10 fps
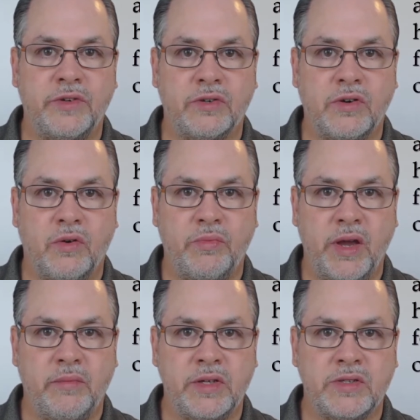all of your
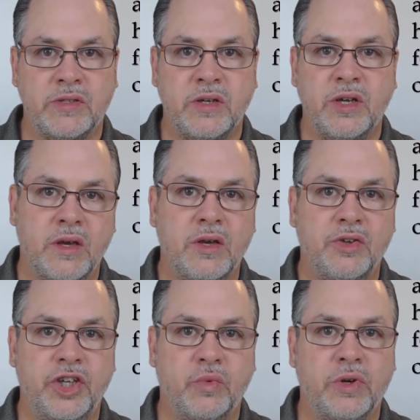co-payments.
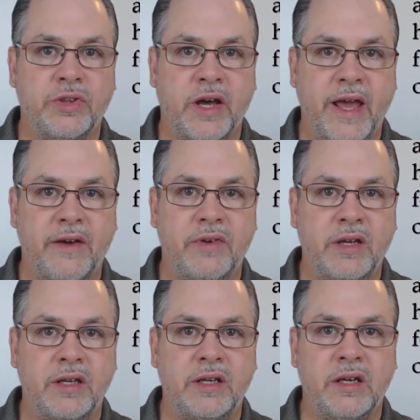You will not have
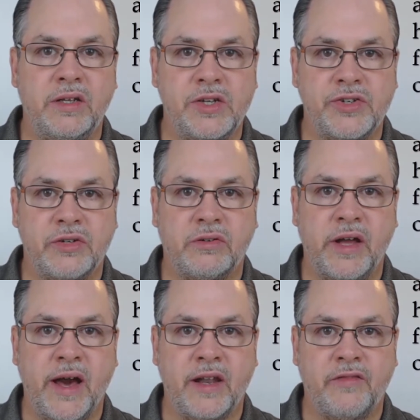any additional
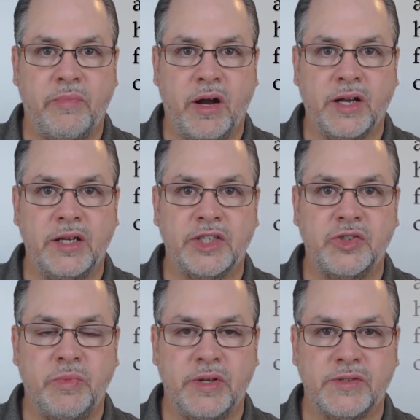out-of-pocket
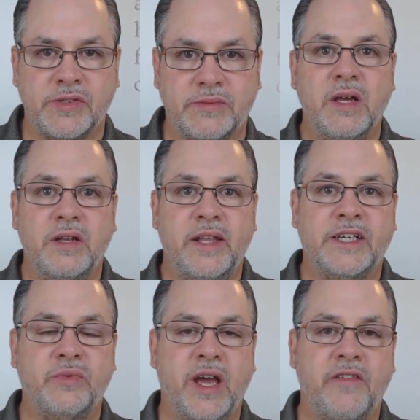expense.
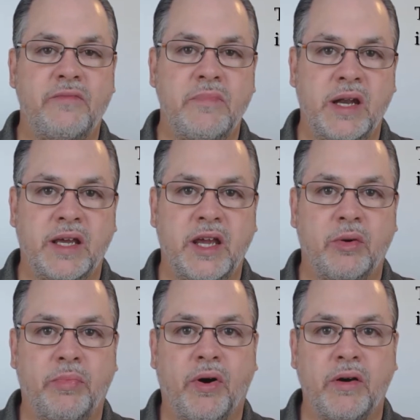Next, we have
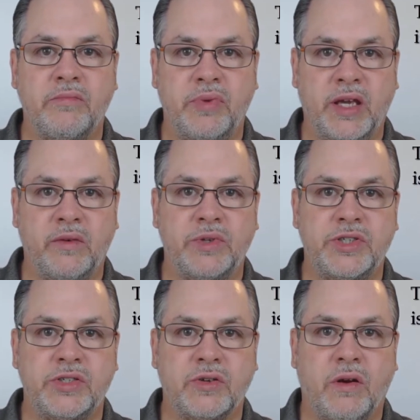Medicare Part B,
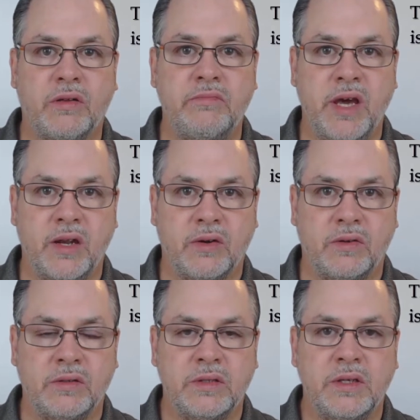which is called
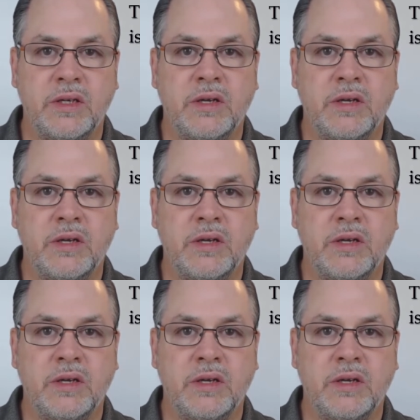medical.